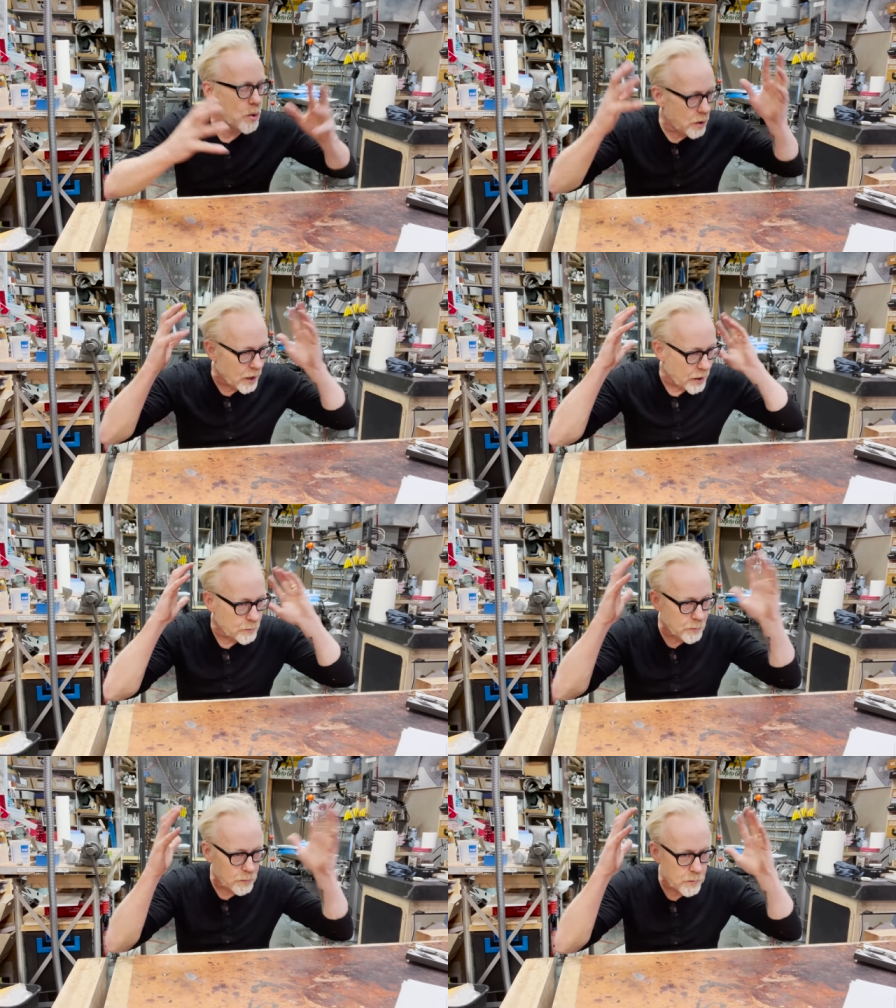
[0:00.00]
uh,
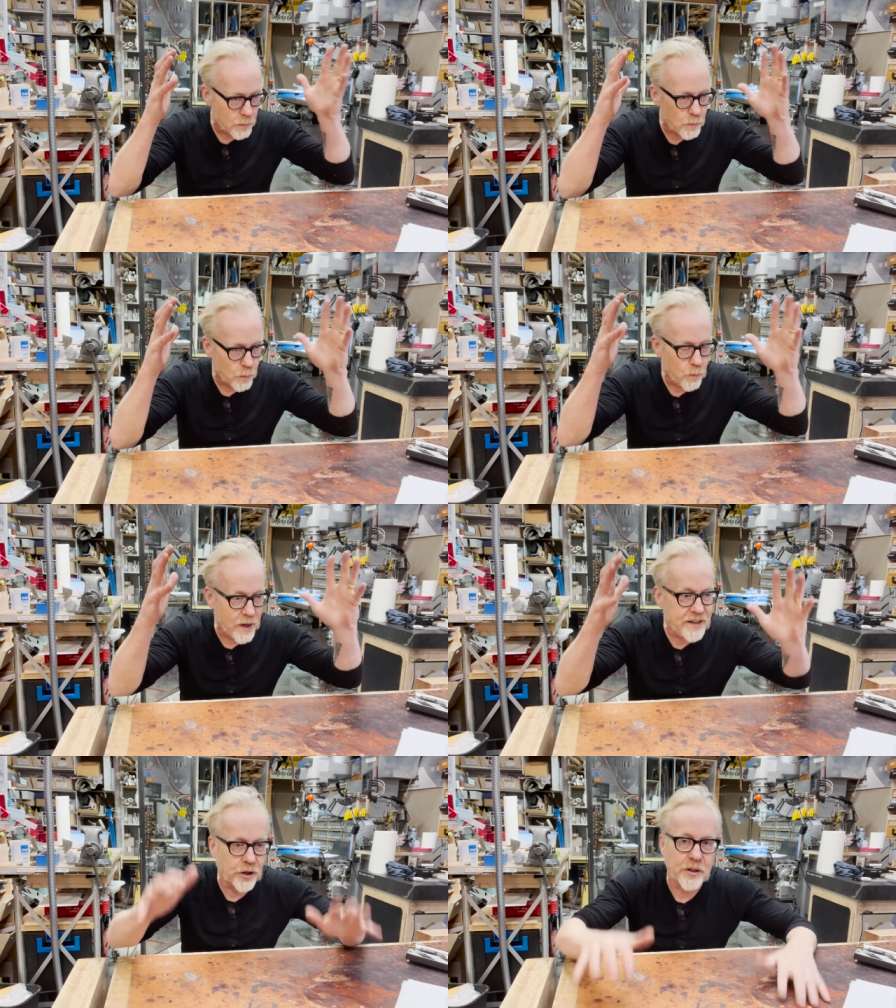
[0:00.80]

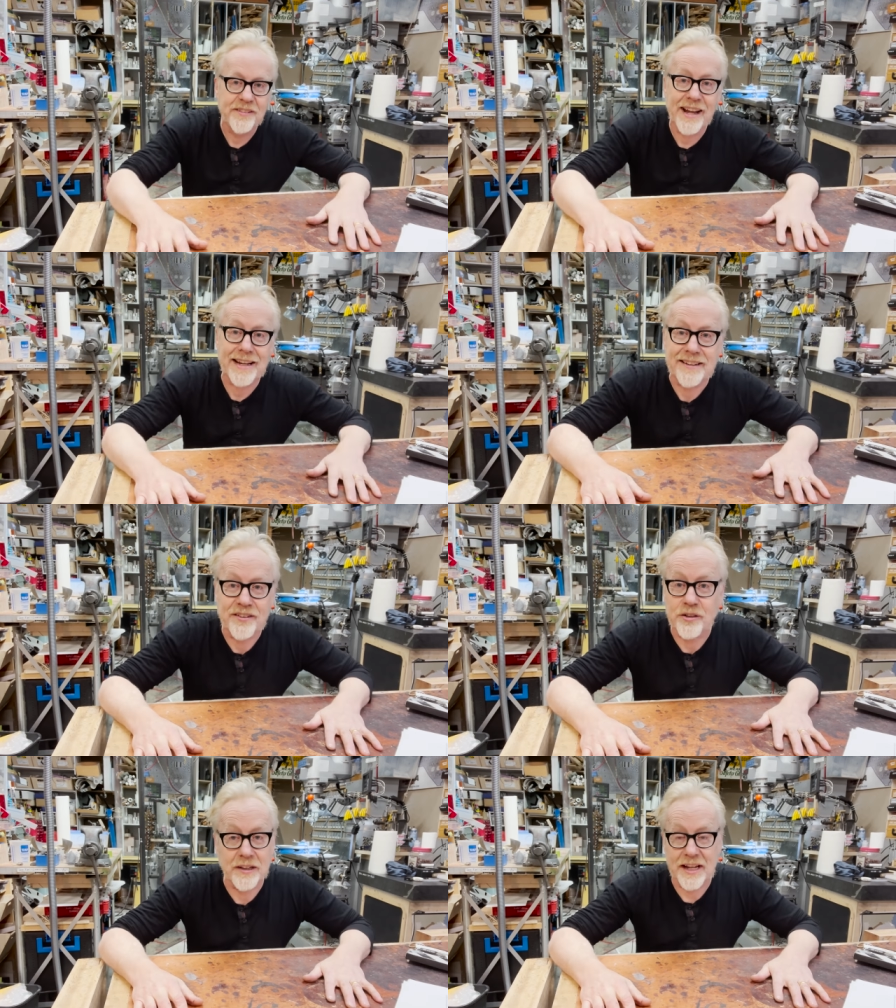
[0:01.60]
raison d'etre is
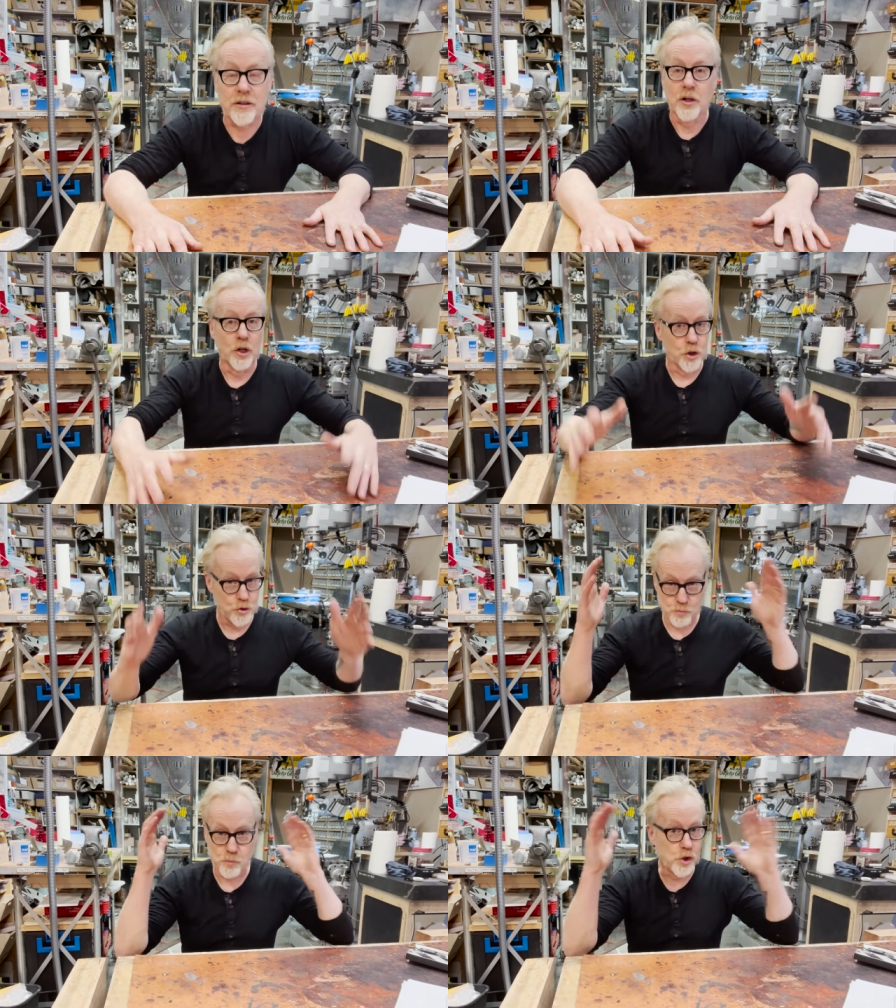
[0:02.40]
to like,
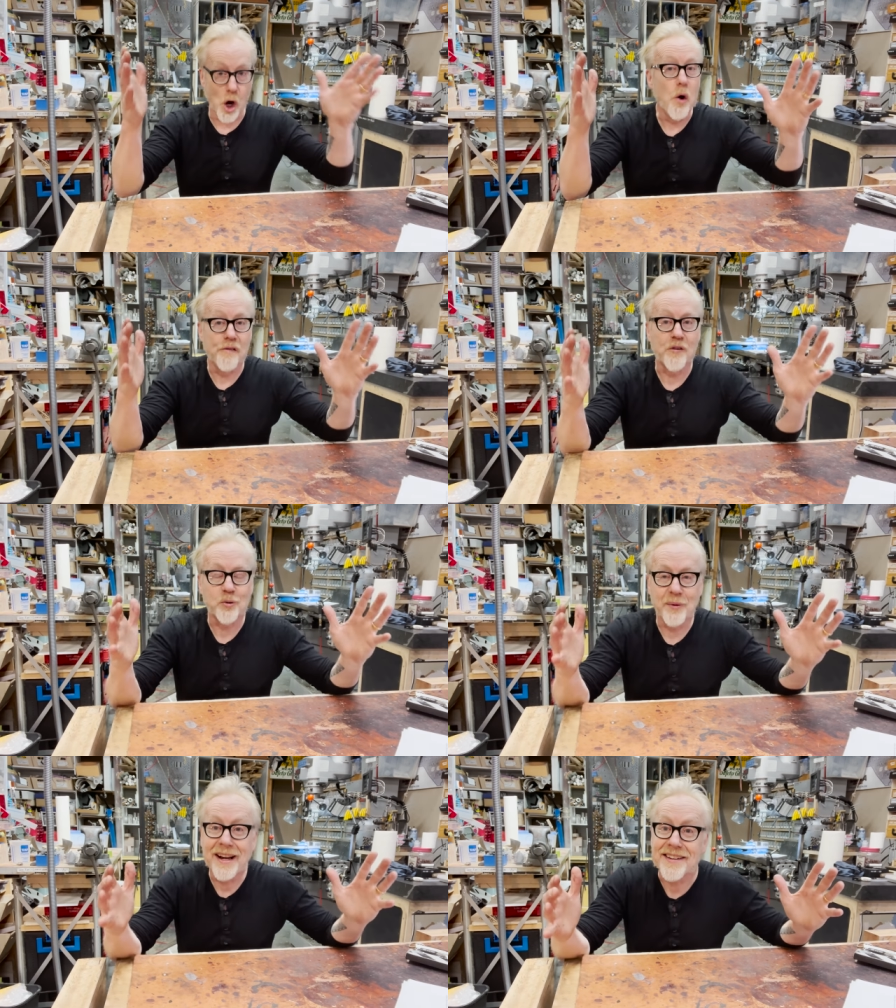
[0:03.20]
go for
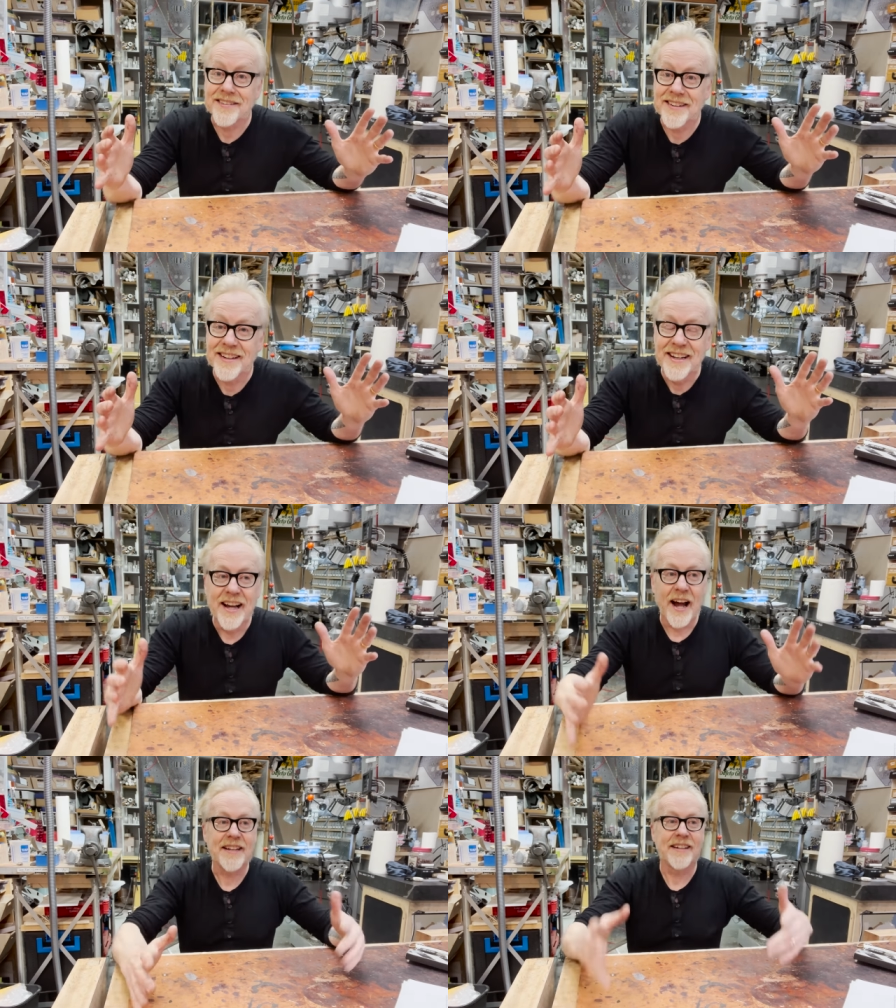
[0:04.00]
risk.
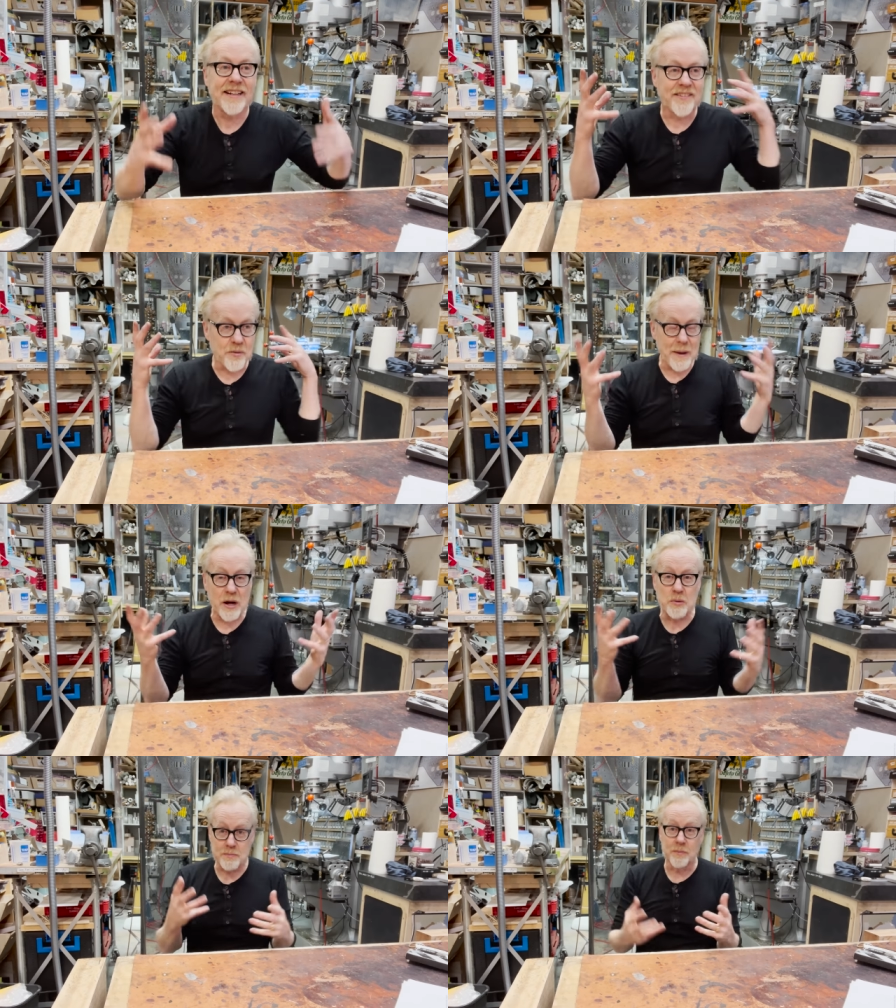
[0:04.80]
I think it's
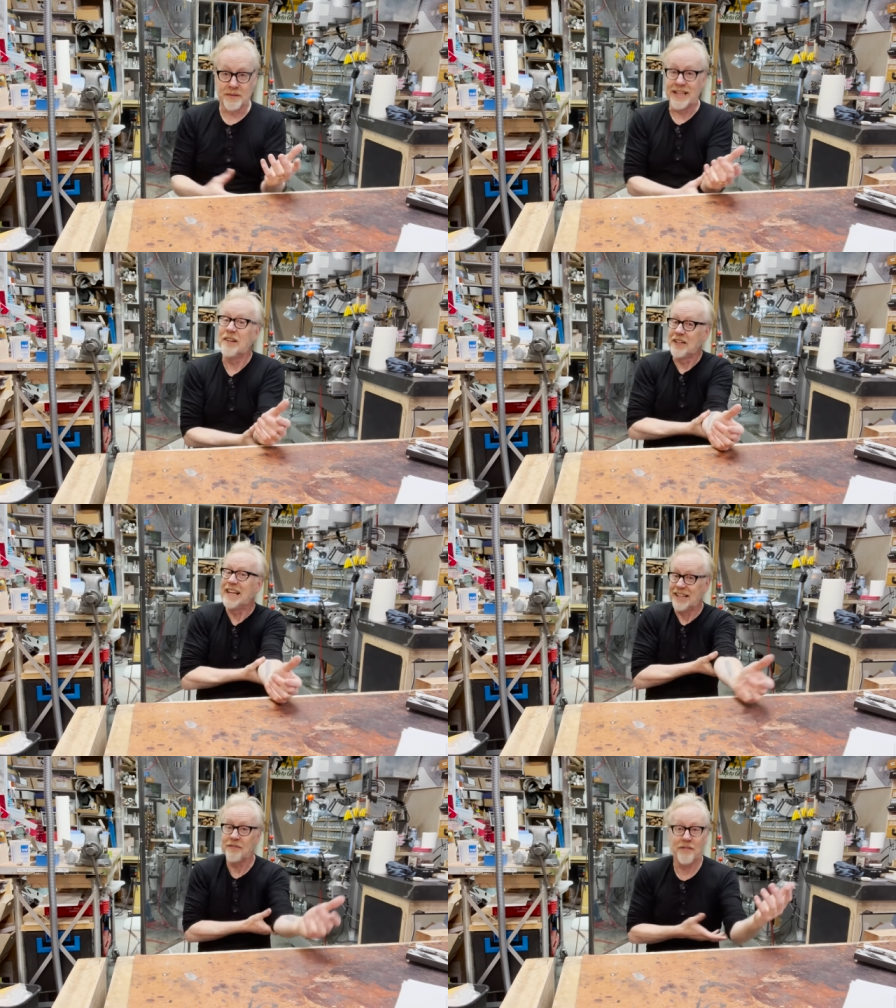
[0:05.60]
about living
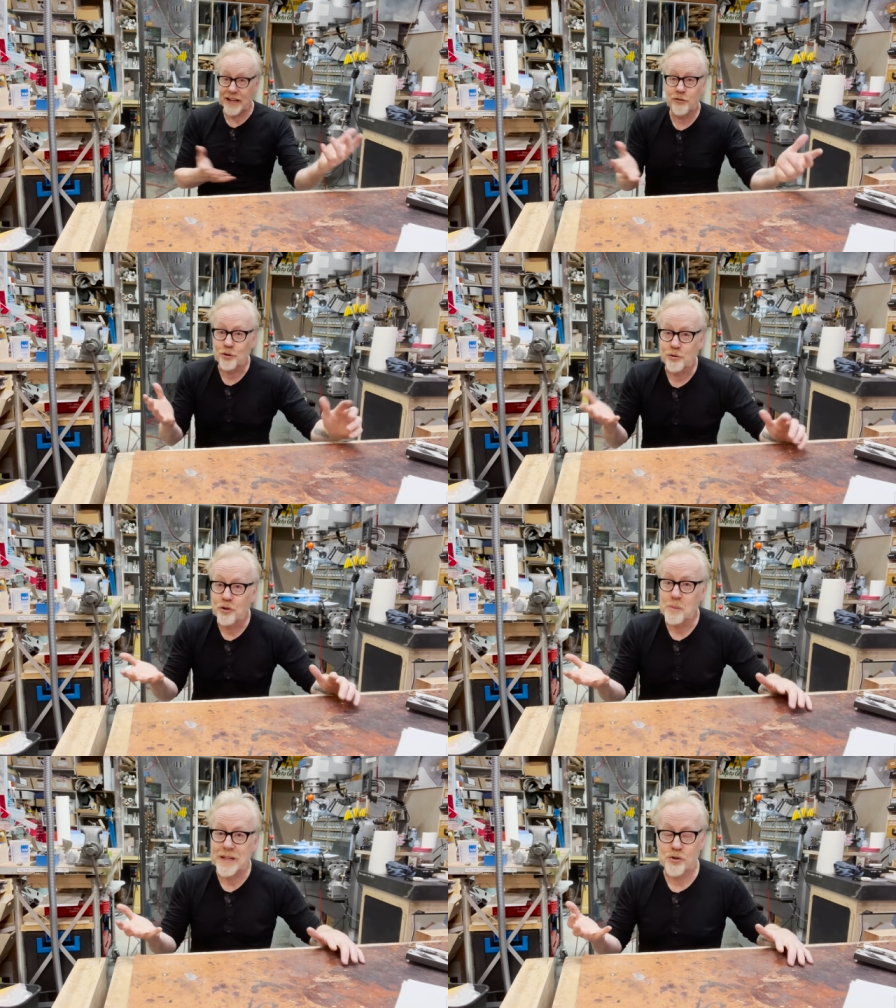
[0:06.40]
an adventure,
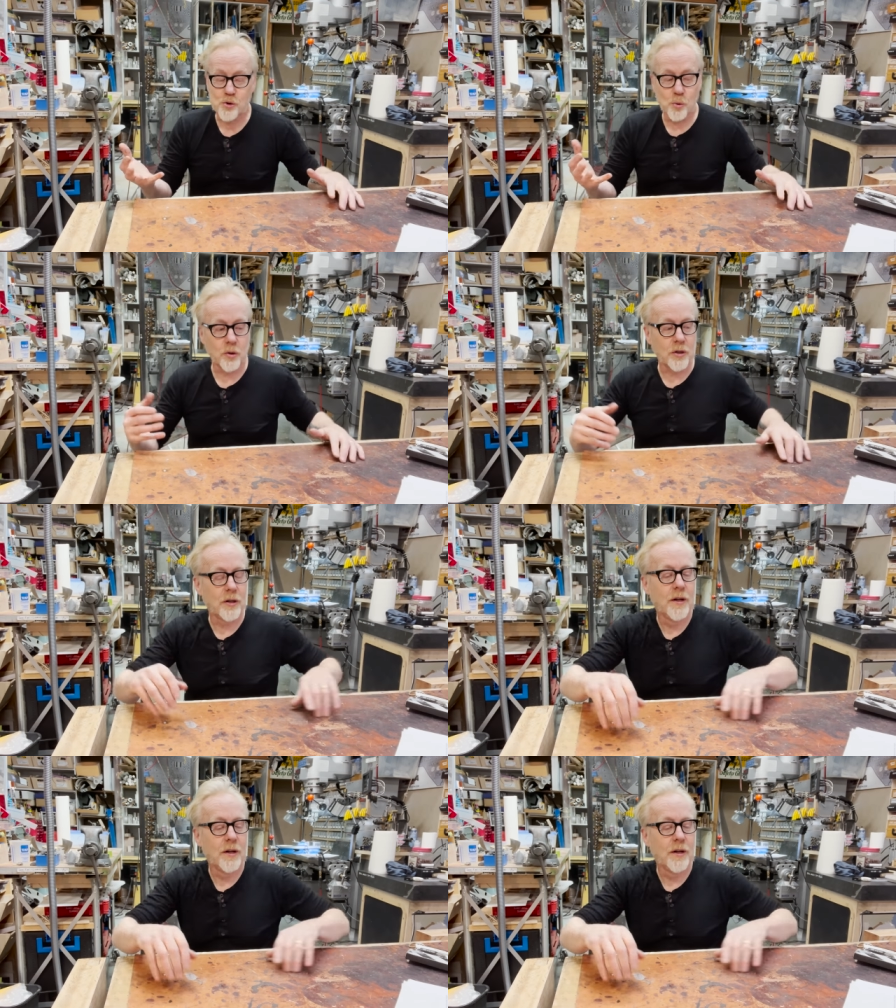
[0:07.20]
to be sure.